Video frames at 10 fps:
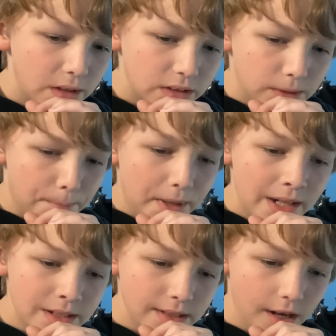
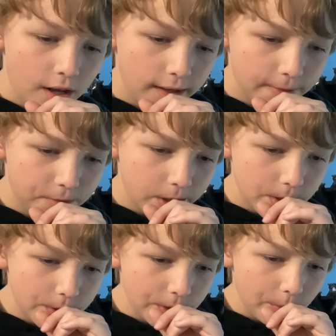Depends on if they're
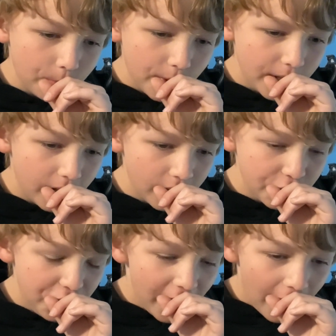using
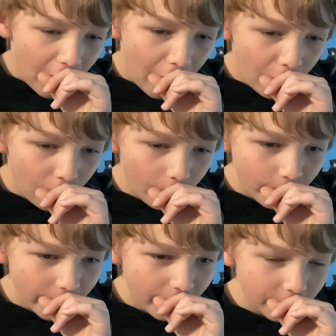Redux, Yao,
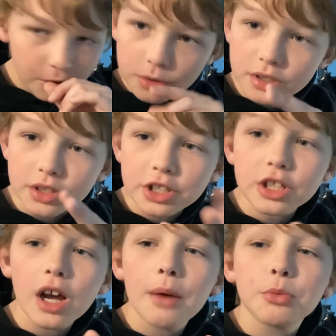Hoya. Those are the
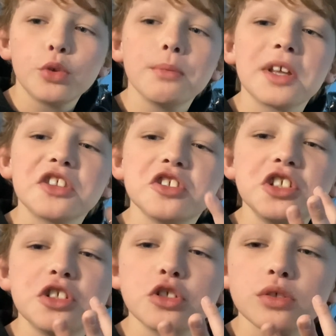top 3 methods
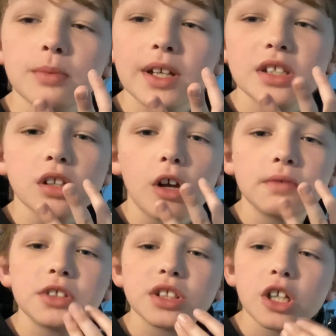used by
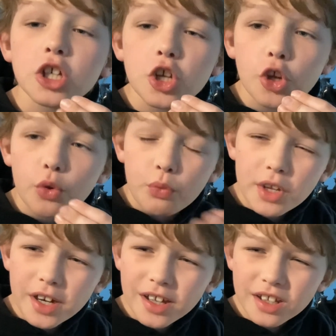solvers.
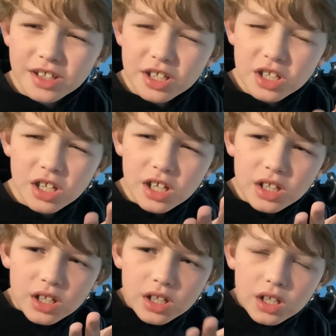Redux,
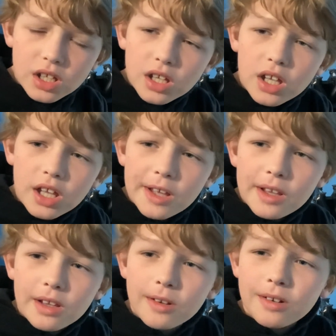
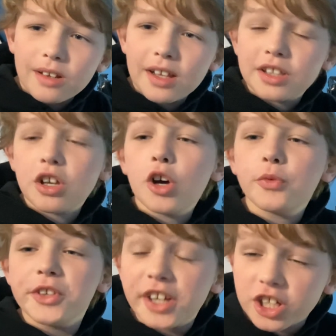and it's called
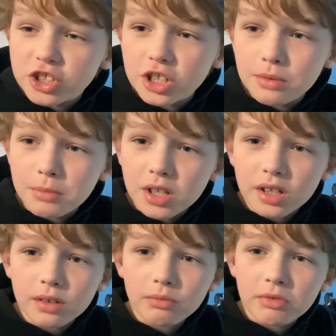reduction,
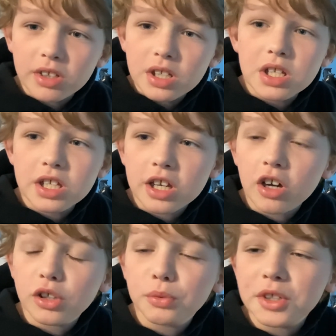but we
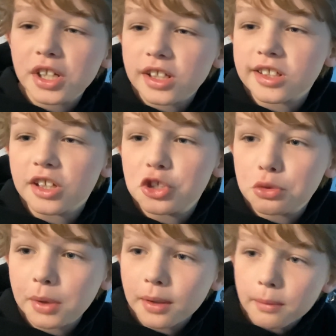call it Redux in
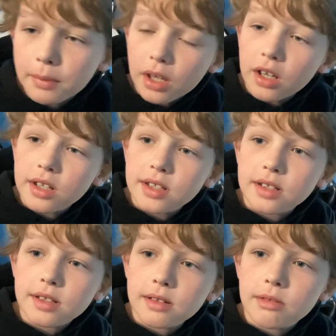cubing
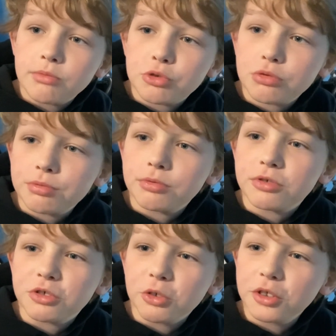because it's
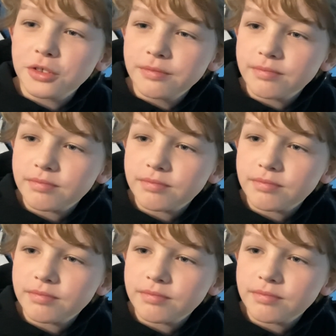shorter.